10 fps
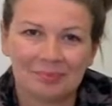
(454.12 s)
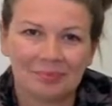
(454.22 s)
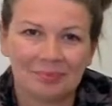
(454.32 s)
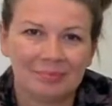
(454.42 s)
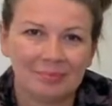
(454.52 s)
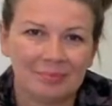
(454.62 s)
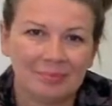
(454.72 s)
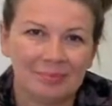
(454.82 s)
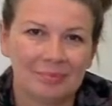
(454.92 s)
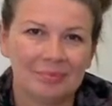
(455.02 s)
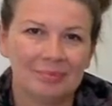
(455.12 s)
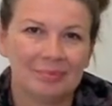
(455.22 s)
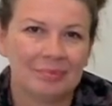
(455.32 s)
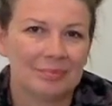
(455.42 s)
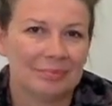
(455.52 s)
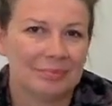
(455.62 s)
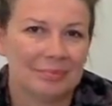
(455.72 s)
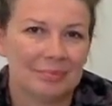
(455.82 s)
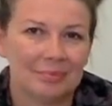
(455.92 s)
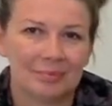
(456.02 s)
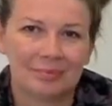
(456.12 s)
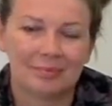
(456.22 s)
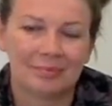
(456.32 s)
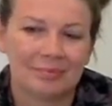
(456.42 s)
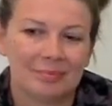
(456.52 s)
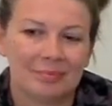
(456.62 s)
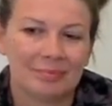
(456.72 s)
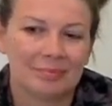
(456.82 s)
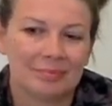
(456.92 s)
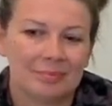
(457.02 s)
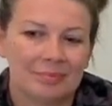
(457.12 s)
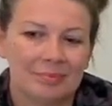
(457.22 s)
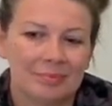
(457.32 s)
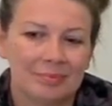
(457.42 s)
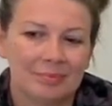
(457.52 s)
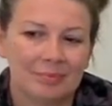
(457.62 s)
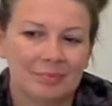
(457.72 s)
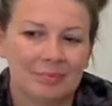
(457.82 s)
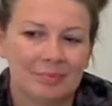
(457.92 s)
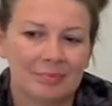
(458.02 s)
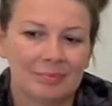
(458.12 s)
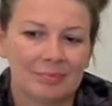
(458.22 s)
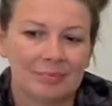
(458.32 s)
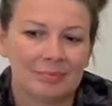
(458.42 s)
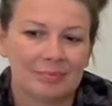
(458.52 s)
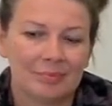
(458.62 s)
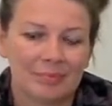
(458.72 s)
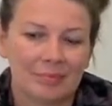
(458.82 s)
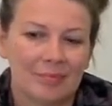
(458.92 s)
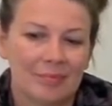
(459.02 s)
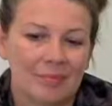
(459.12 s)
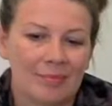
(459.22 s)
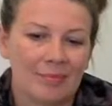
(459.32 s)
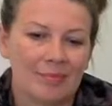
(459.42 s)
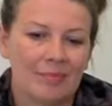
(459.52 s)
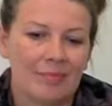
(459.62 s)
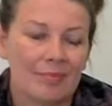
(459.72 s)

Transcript: This person isn't speaking.